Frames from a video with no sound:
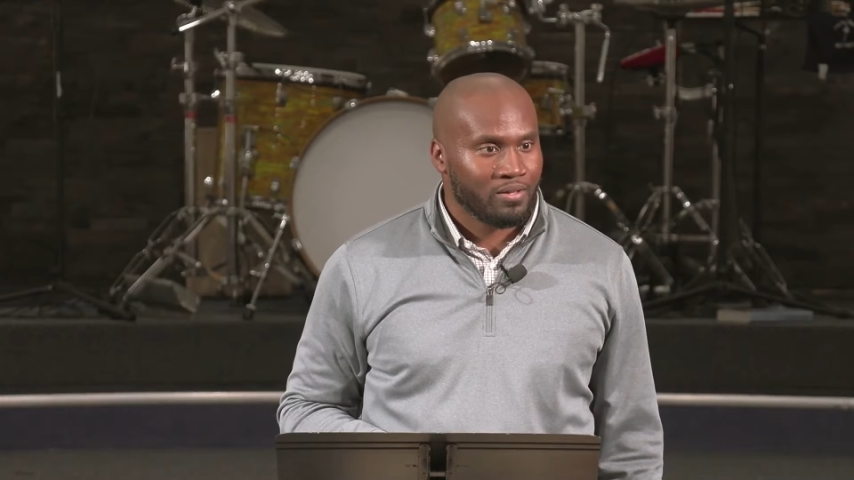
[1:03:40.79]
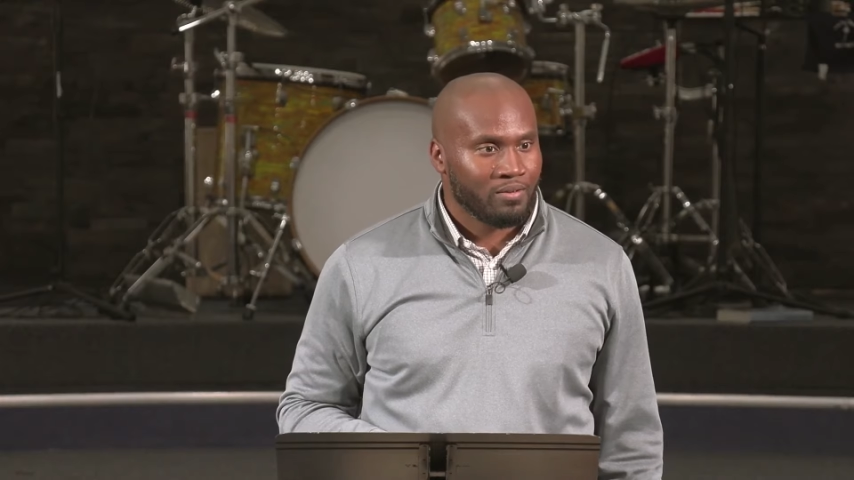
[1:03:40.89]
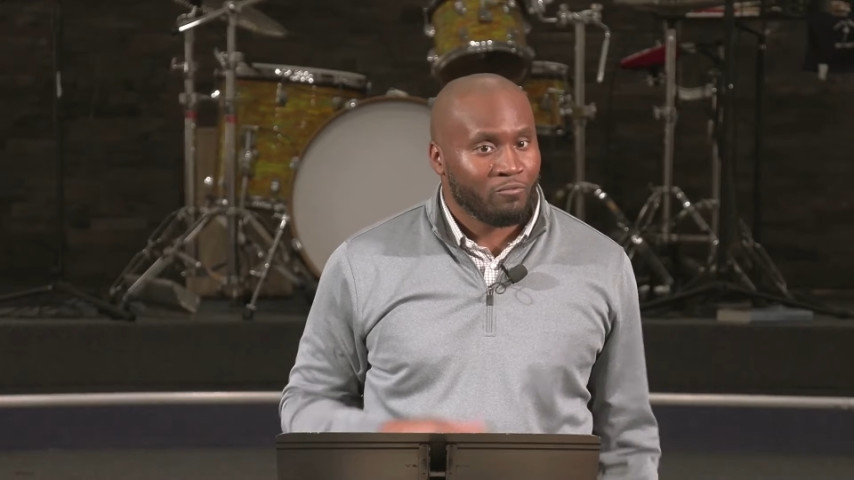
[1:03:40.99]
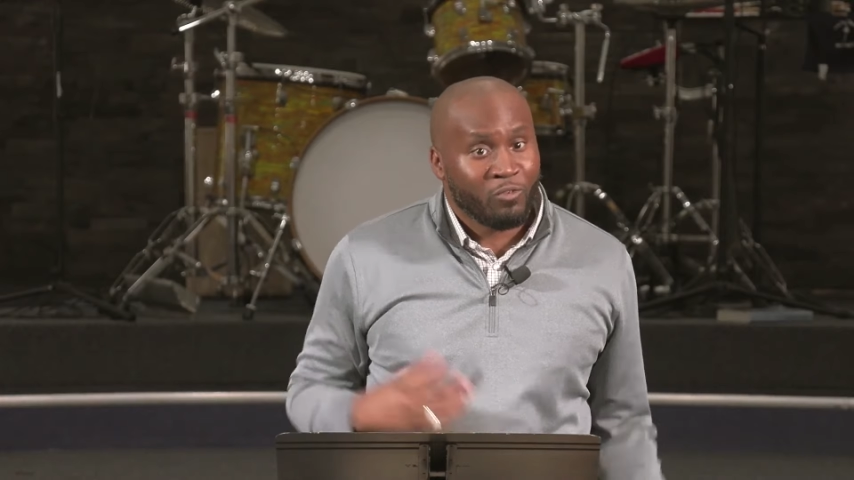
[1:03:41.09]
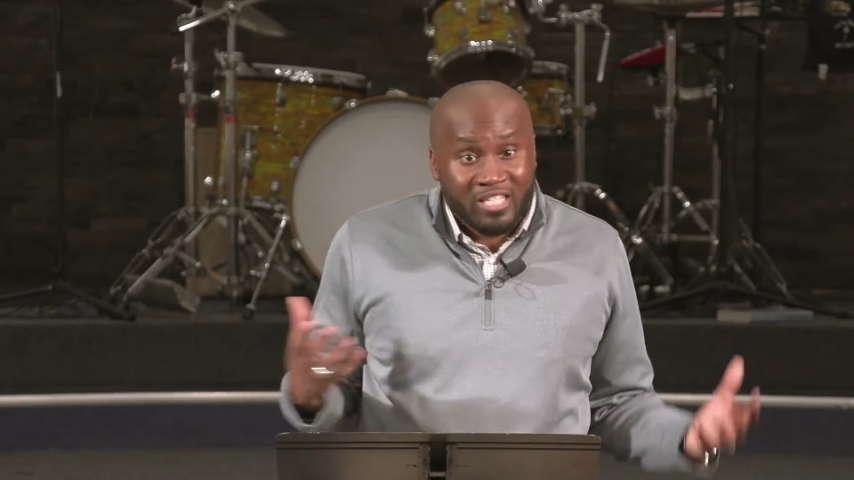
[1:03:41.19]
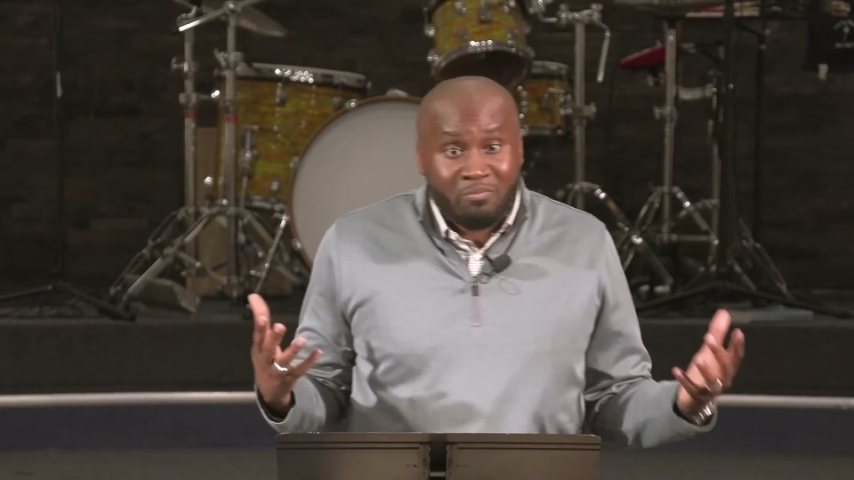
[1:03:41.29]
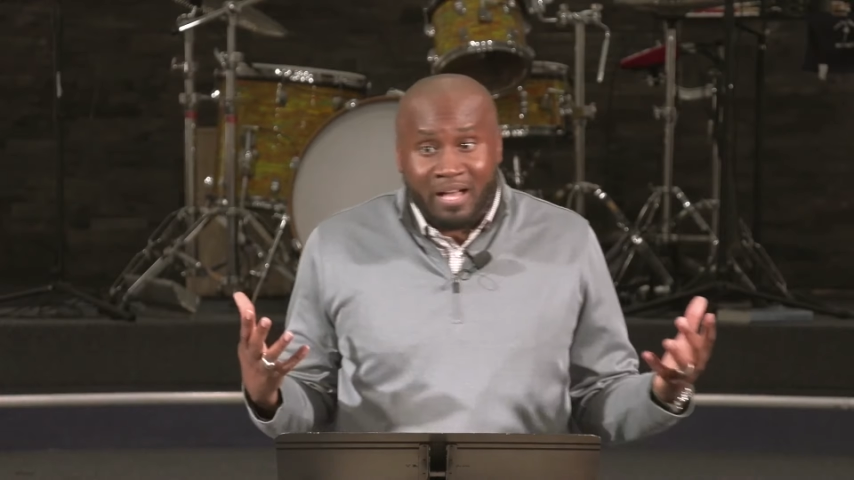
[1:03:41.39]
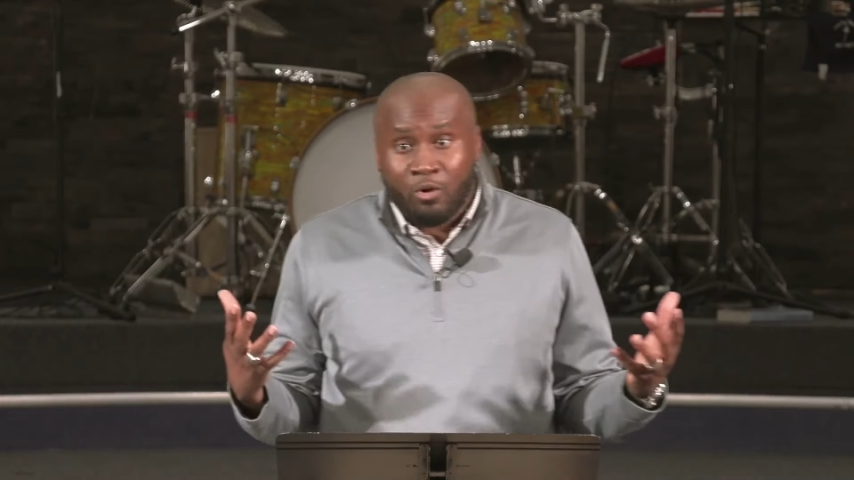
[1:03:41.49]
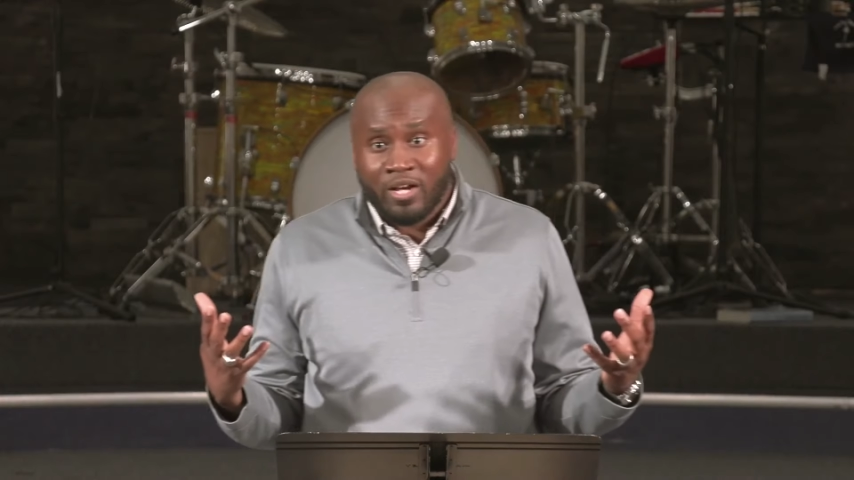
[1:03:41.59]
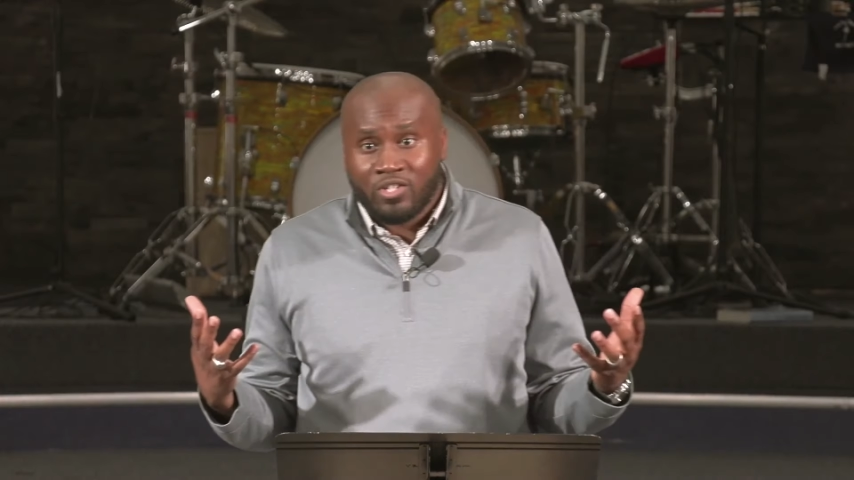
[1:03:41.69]
Friends, my
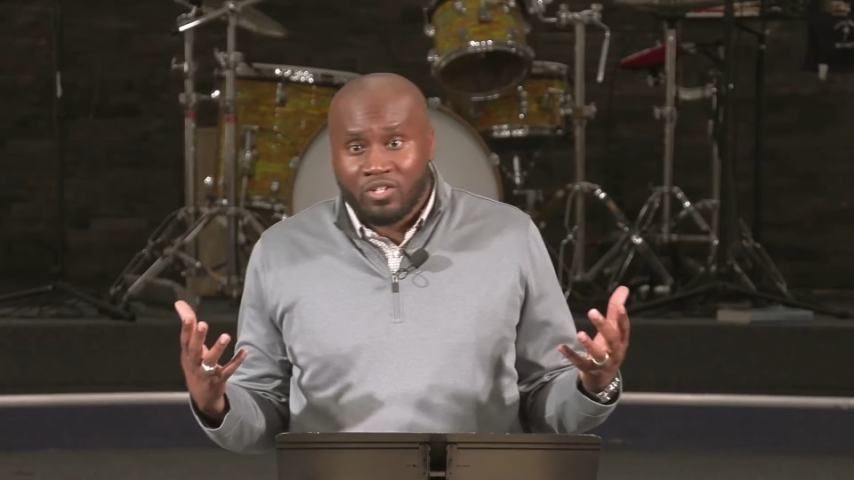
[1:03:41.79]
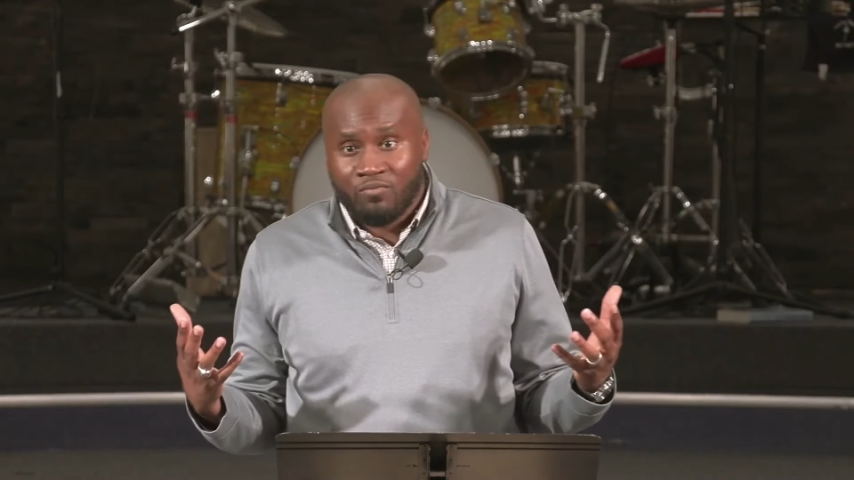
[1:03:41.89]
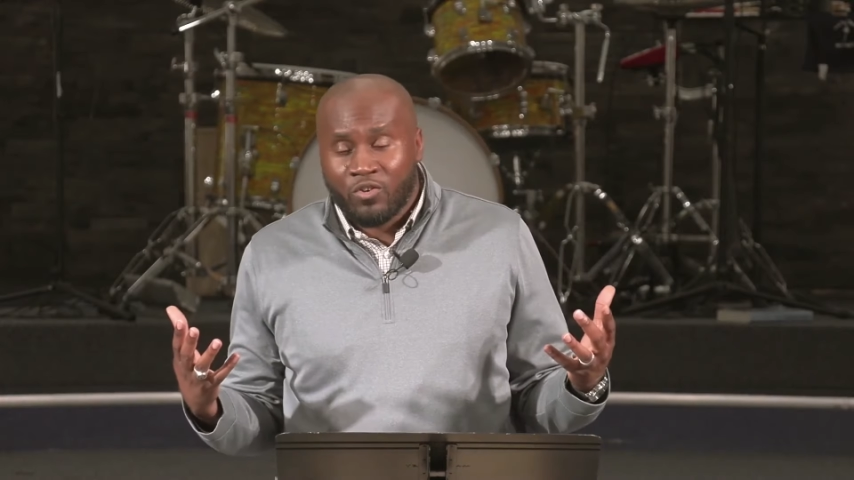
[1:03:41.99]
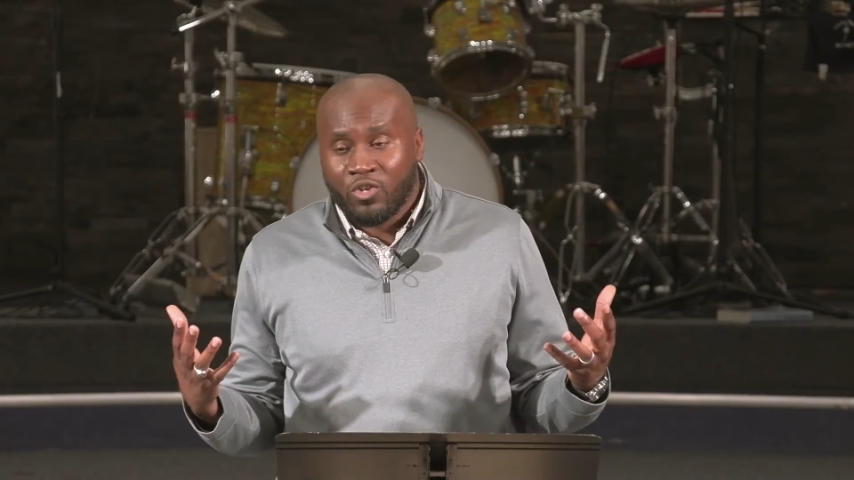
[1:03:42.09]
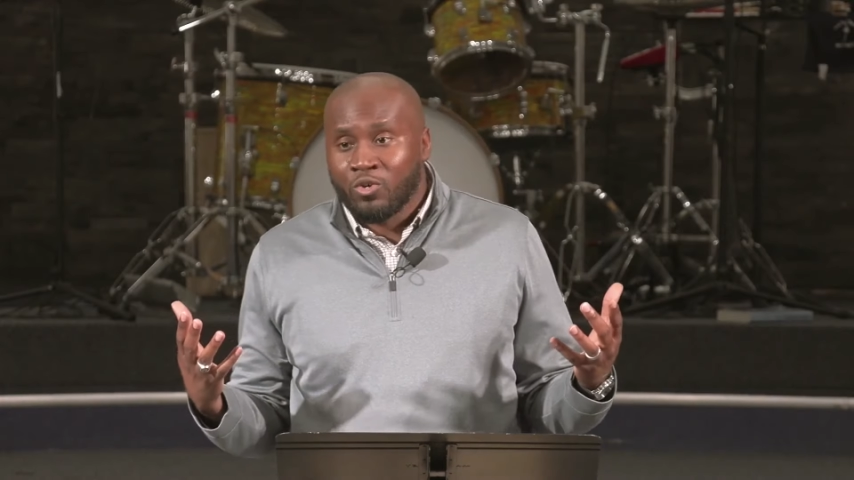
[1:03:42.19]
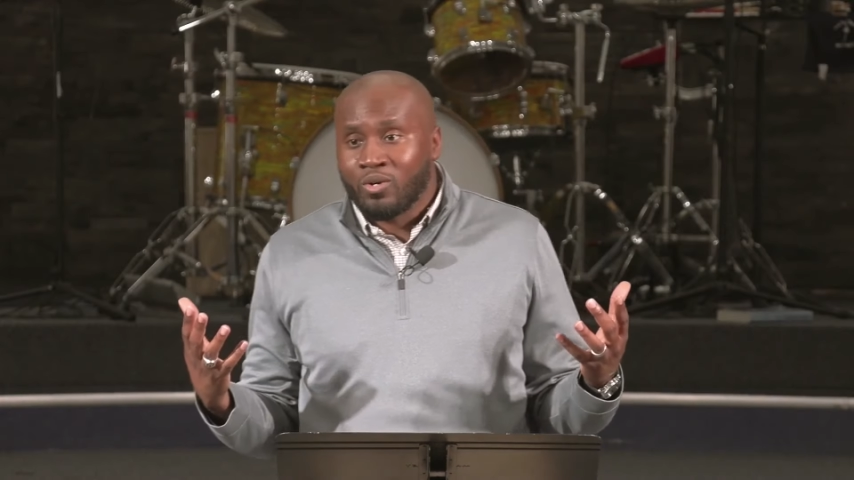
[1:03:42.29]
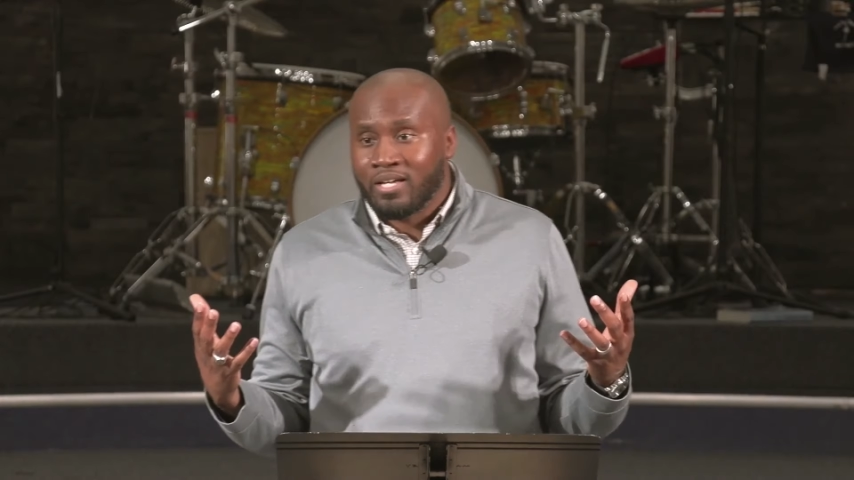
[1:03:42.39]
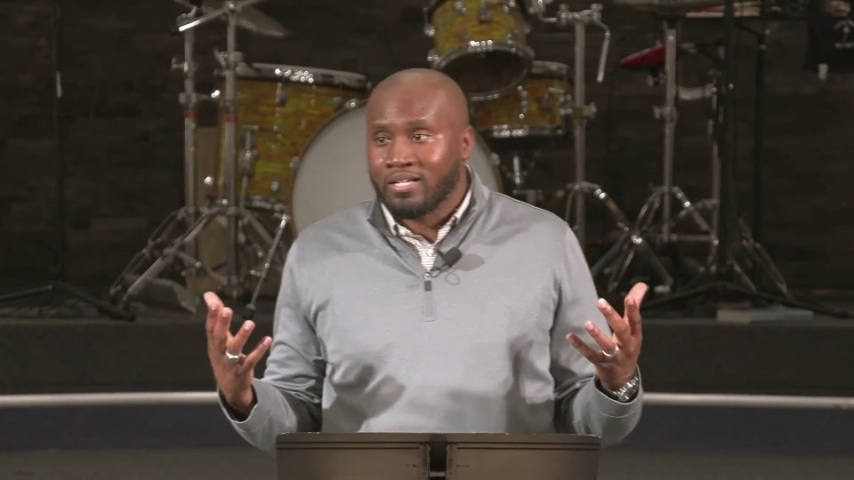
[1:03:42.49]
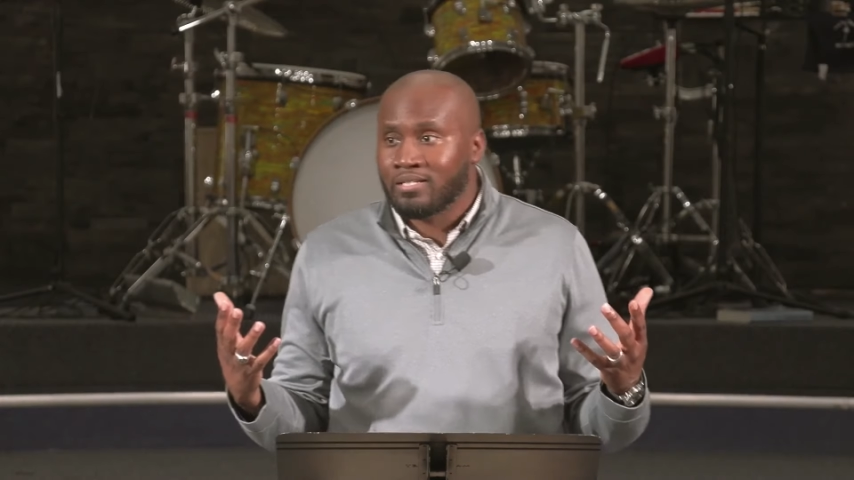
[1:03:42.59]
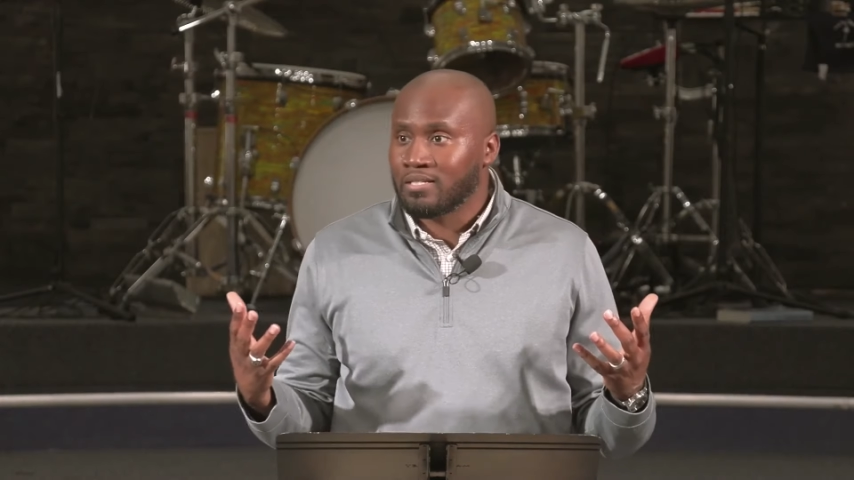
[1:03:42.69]
question for you
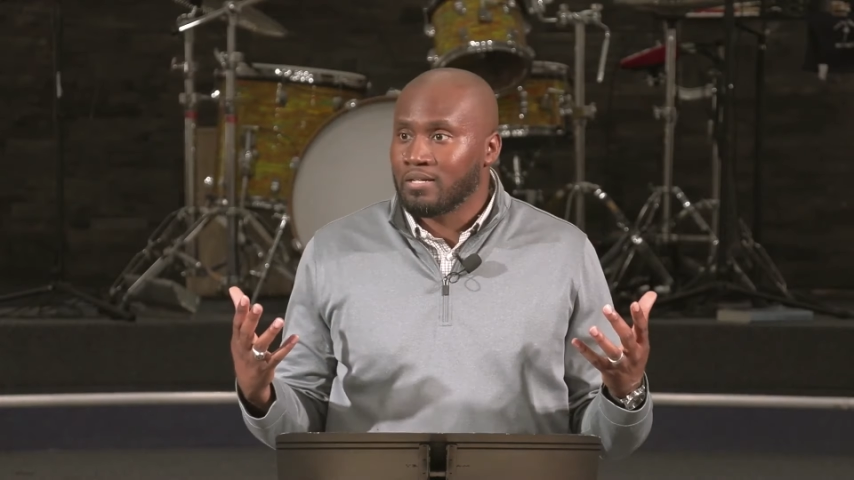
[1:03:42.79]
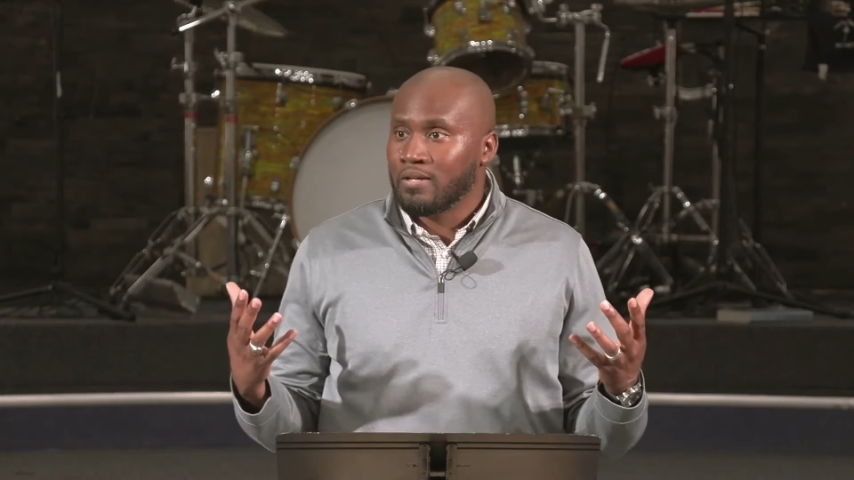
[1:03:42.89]
is,